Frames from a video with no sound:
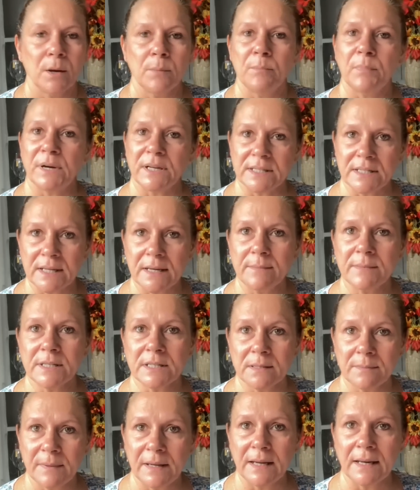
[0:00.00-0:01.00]
But it seems
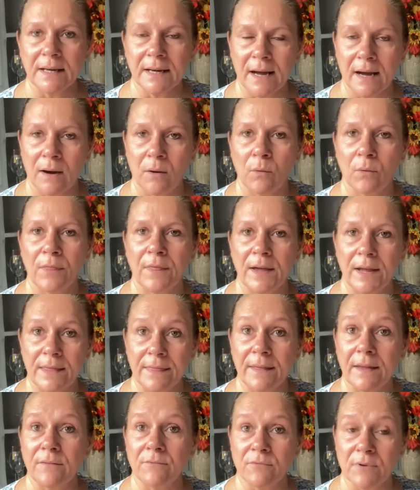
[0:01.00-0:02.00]
to me now that
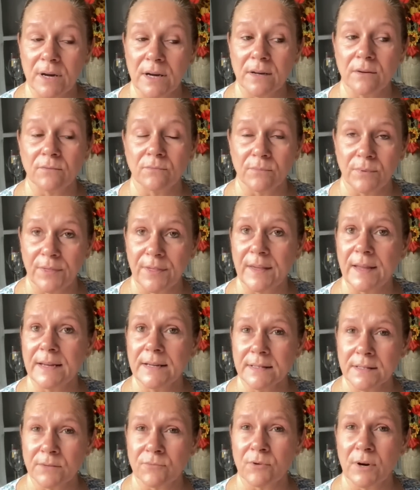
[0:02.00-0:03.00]
things